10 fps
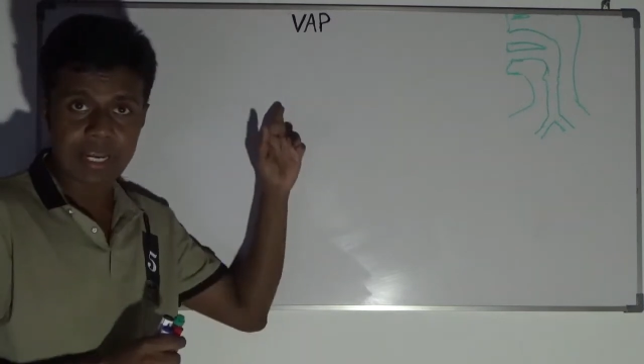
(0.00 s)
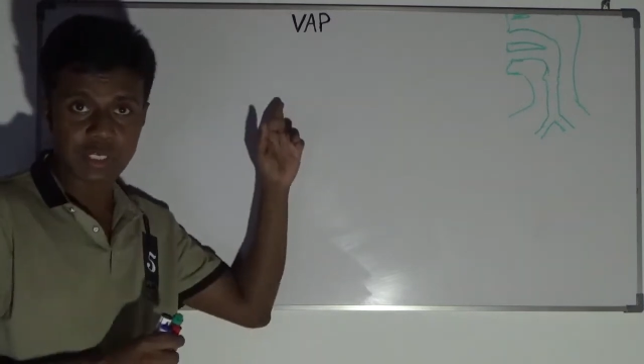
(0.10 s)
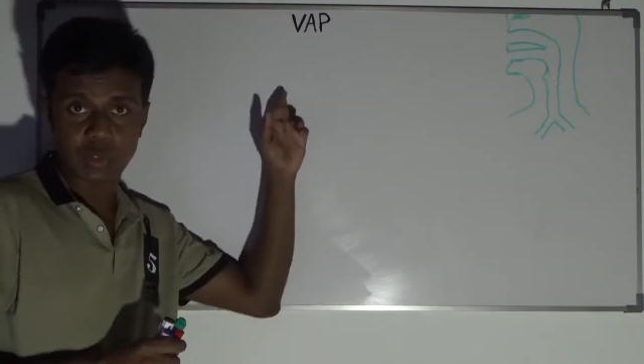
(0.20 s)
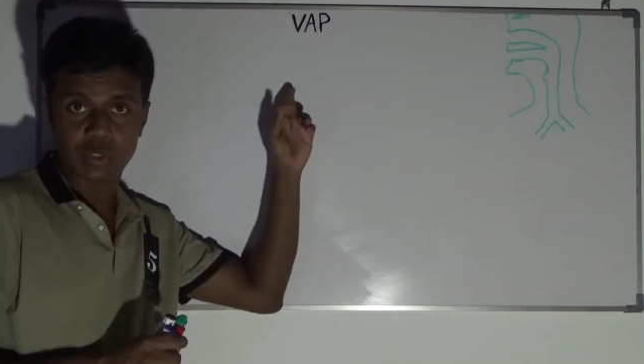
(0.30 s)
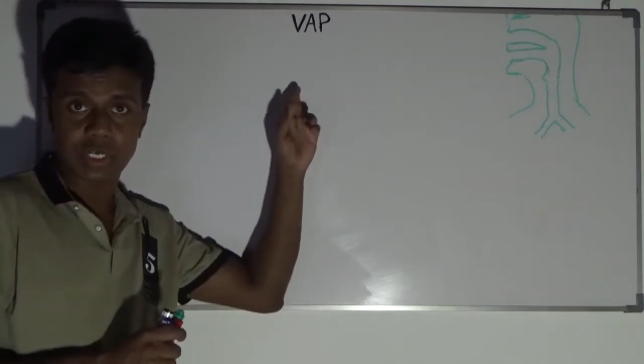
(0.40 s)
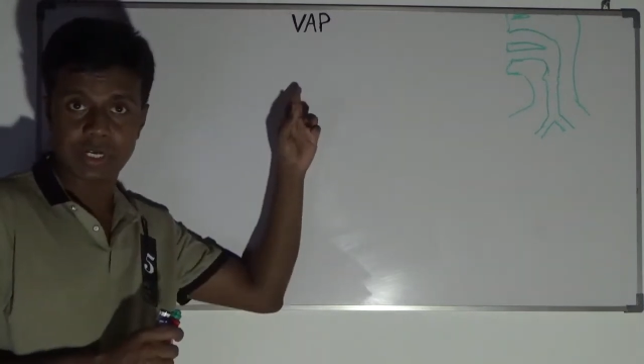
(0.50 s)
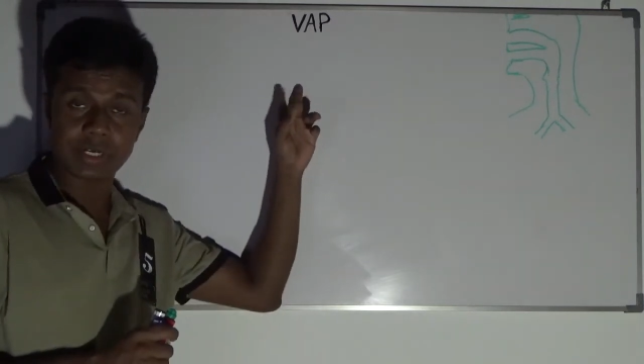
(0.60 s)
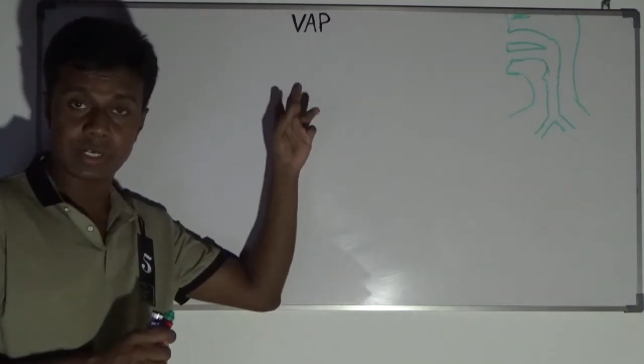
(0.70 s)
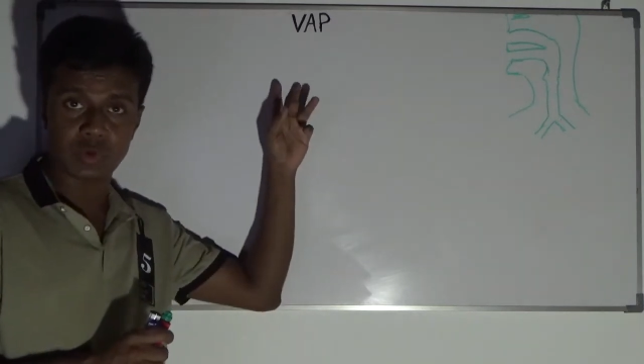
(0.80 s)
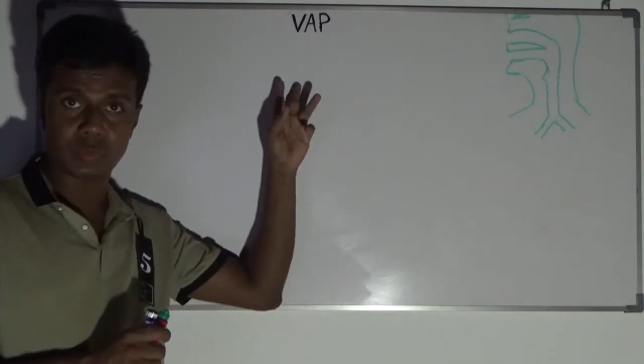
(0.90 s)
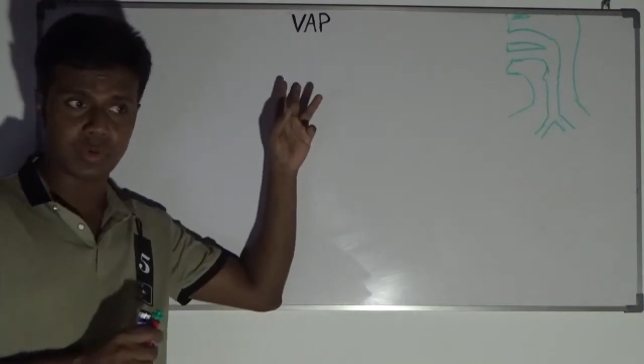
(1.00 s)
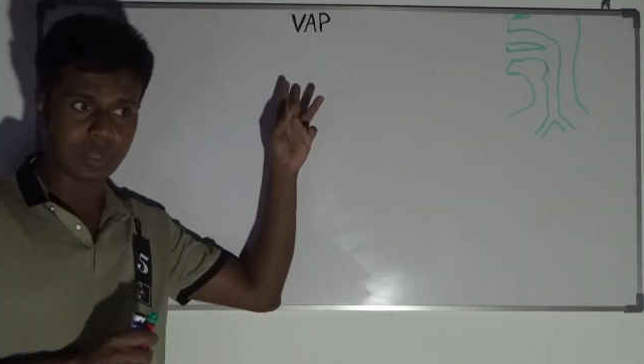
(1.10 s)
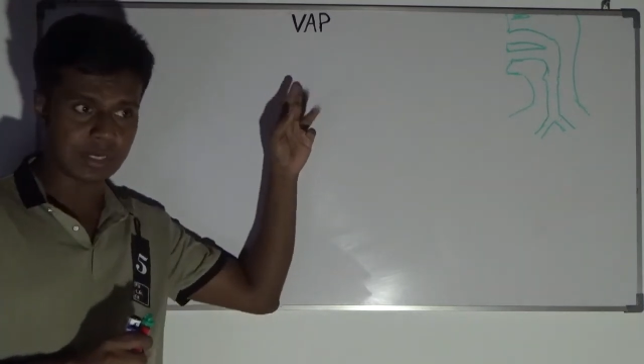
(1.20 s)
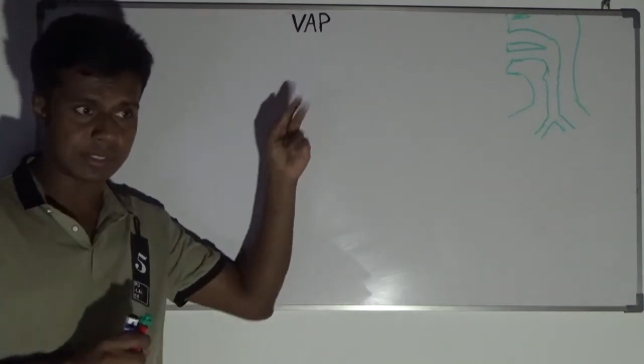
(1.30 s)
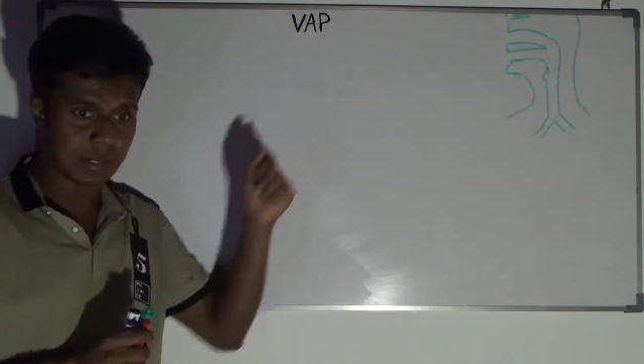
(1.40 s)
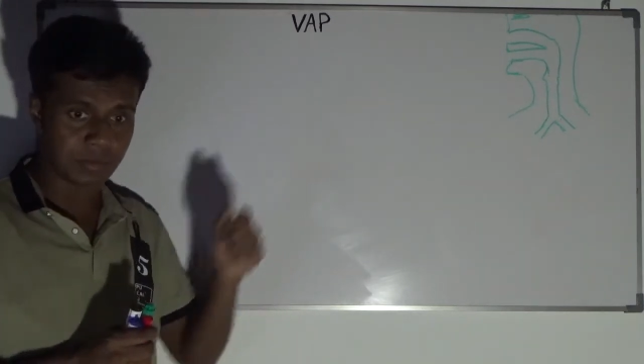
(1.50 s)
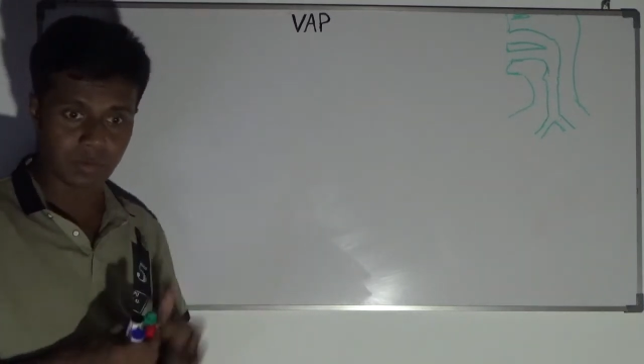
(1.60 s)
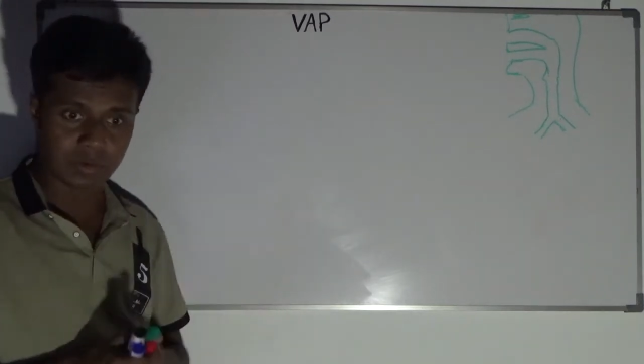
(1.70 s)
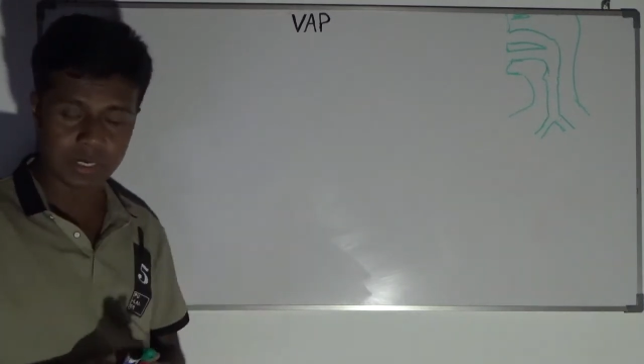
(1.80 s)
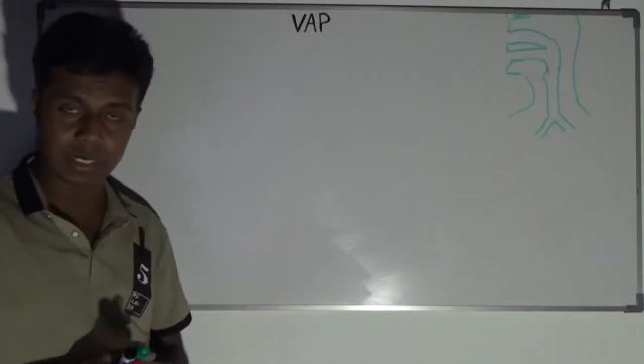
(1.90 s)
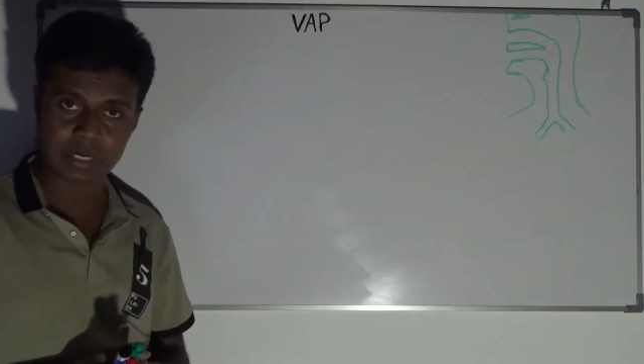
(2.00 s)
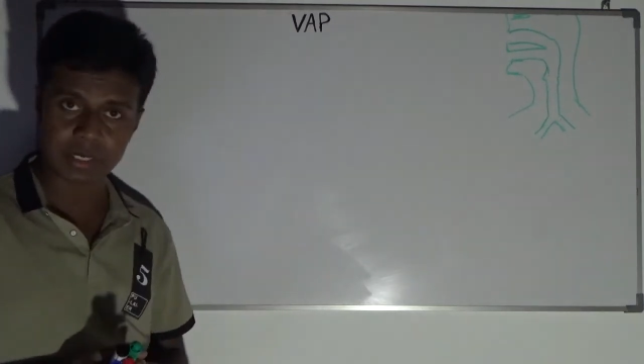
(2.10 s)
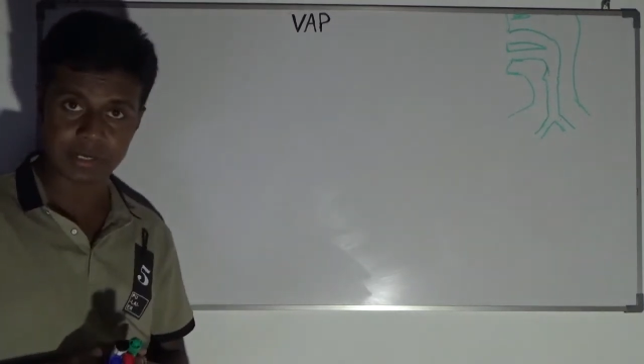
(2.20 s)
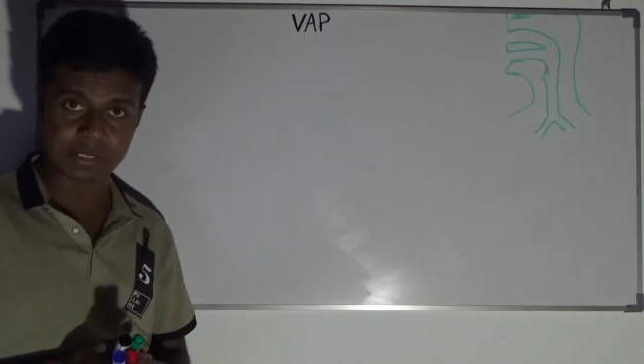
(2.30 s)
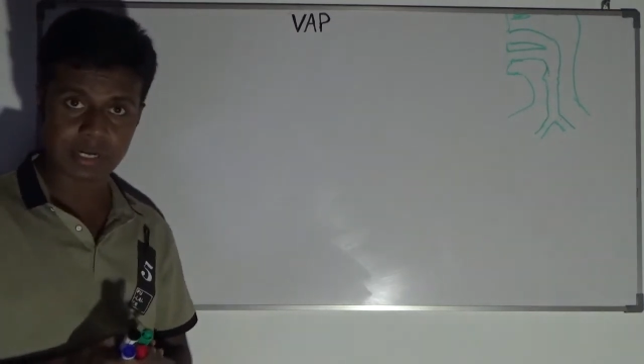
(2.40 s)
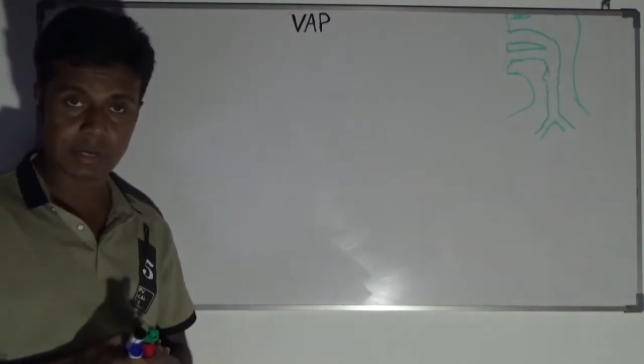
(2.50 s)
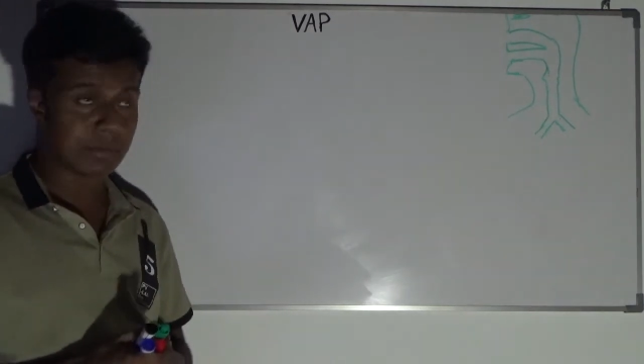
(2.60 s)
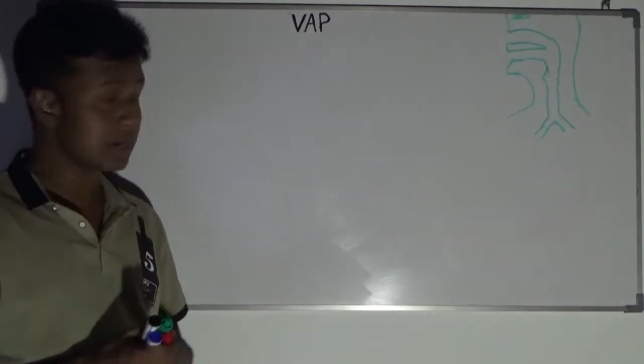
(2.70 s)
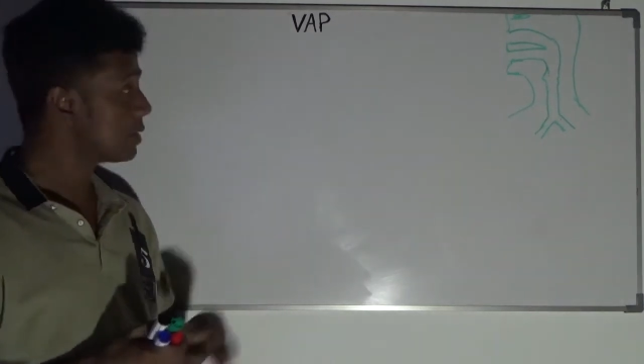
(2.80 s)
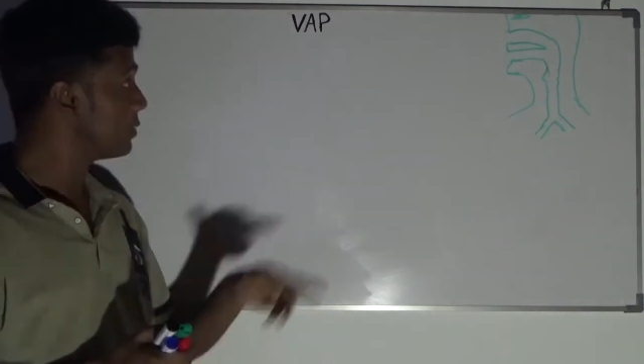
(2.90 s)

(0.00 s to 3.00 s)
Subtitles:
associated pneumonia. Some book it described as